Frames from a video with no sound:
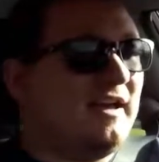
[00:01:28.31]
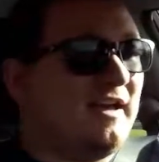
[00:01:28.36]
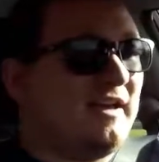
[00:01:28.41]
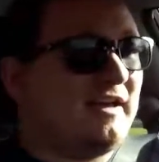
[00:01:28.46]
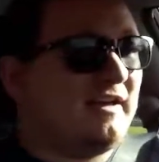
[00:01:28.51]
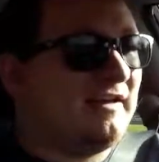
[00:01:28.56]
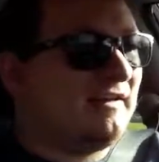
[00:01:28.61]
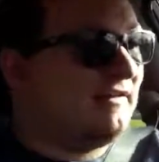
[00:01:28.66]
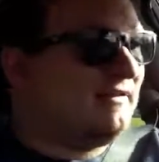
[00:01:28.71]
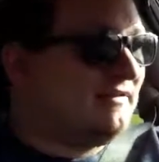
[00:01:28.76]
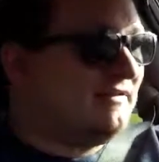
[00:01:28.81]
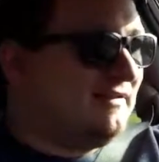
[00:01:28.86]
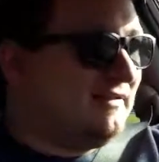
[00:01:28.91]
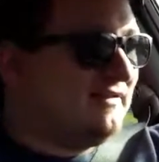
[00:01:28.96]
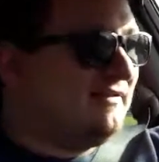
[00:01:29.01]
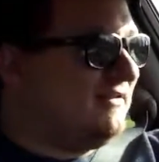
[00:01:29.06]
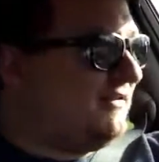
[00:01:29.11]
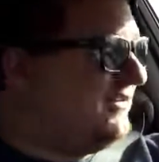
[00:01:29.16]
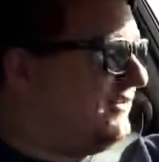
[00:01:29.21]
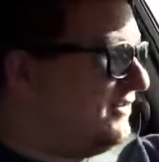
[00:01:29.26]
And
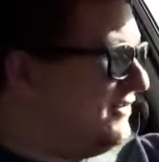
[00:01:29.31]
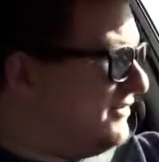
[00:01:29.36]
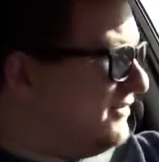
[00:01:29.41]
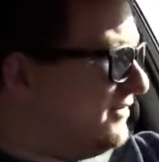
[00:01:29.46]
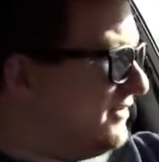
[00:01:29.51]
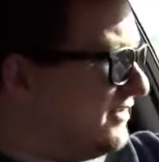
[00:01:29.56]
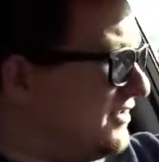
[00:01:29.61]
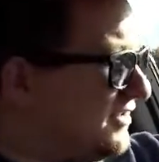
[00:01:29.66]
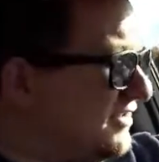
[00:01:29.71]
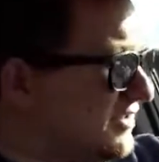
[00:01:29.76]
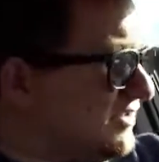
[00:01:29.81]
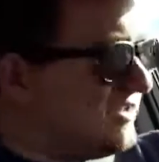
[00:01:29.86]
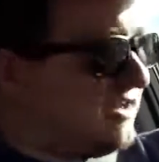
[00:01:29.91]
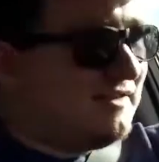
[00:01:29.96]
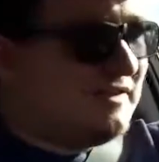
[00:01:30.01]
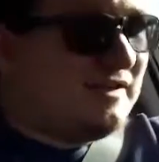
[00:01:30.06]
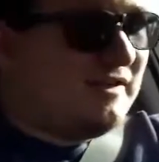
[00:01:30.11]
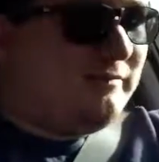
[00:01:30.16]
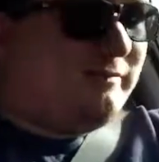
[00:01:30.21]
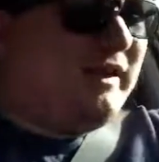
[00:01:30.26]
you know, there's just
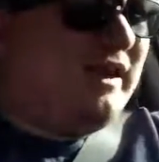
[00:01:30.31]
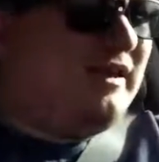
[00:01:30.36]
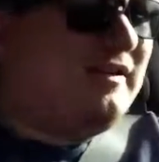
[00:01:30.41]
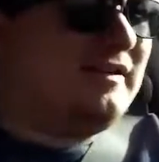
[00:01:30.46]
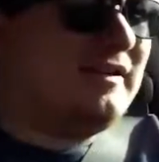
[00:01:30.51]
something about